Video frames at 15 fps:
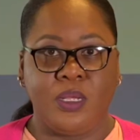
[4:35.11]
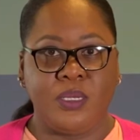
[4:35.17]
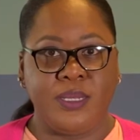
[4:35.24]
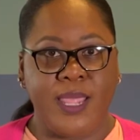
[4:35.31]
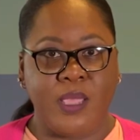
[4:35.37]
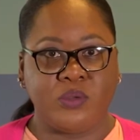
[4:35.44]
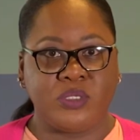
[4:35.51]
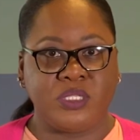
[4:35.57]

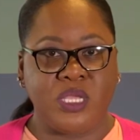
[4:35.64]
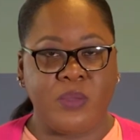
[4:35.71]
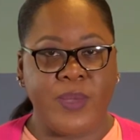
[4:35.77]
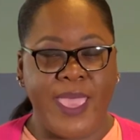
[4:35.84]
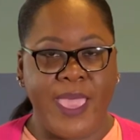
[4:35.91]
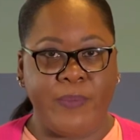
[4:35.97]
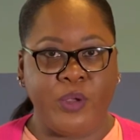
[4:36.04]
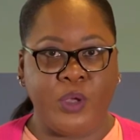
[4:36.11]
Now,
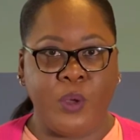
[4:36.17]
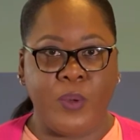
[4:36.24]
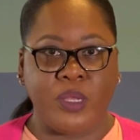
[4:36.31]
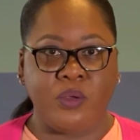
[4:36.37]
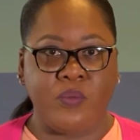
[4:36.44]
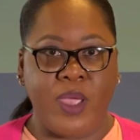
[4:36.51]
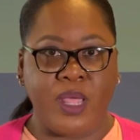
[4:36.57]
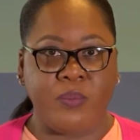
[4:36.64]
some Abaco
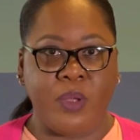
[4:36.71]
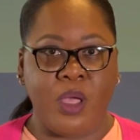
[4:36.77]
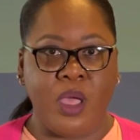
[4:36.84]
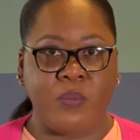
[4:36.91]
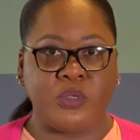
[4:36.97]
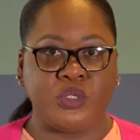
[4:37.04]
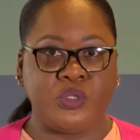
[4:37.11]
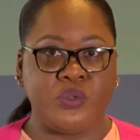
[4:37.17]
and Grand
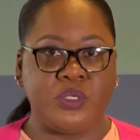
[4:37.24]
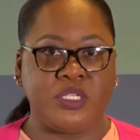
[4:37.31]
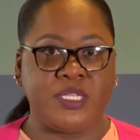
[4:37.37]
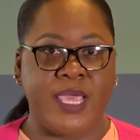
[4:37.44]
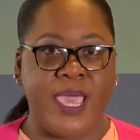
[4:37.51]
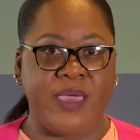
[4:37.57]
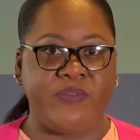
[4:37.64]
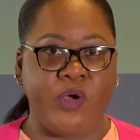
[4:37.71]
Bahama
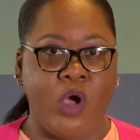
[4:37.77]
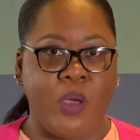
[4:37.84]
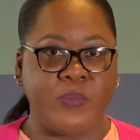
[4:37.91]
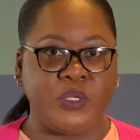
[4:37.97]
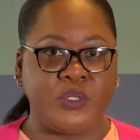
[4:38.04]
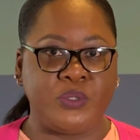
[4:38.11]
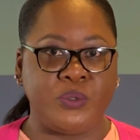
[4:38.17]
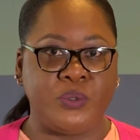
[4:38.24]
students have
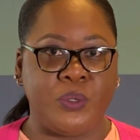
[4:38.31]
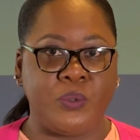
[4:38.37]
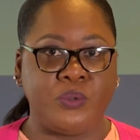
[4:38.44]
opted to go